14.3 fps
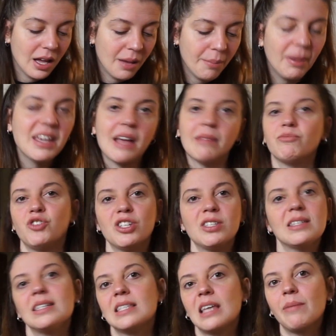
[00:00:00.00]
but yeah, just
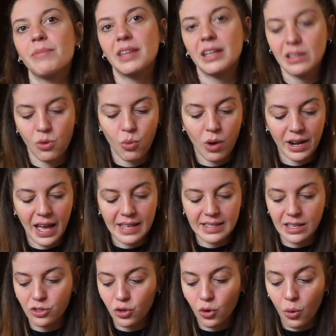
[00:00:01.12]
the same thing the one has
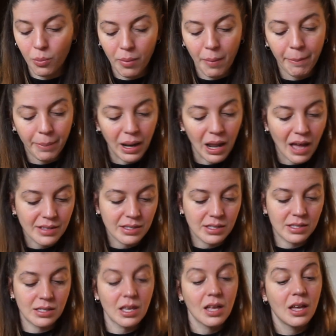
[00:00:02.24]
at home,
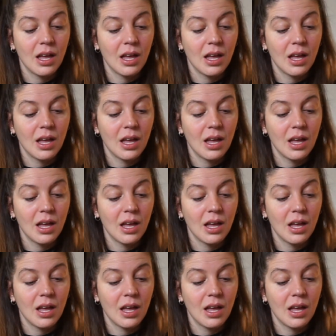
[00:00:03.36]
plus